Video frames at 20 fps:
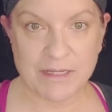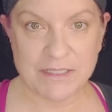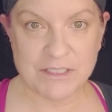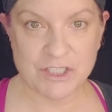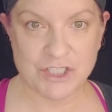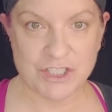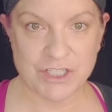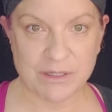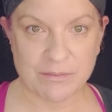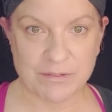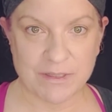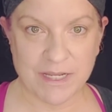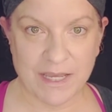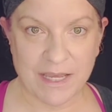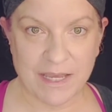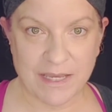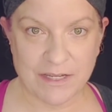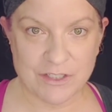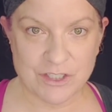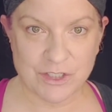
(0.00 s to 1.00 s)
It's gym
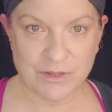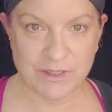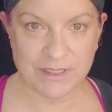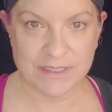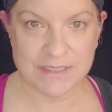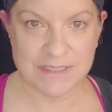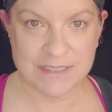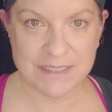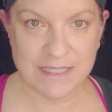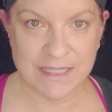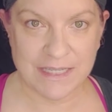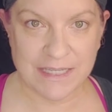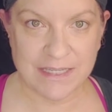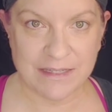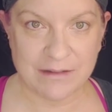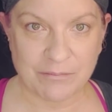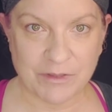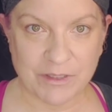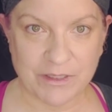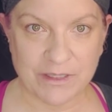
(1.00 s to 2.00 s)
day, as you can
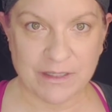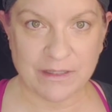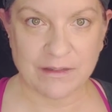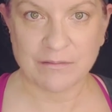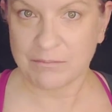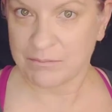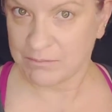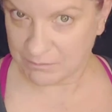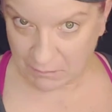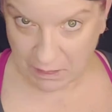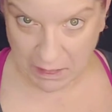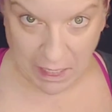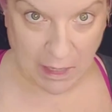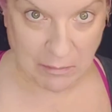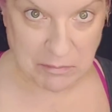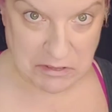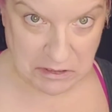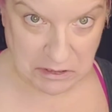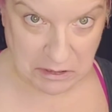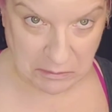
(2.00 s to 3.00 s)
see, looking my
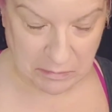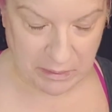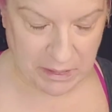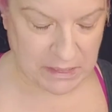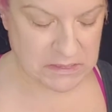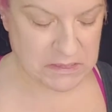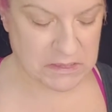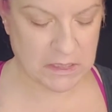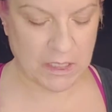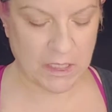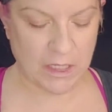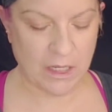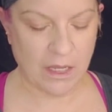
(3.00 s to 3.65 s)
absolute best.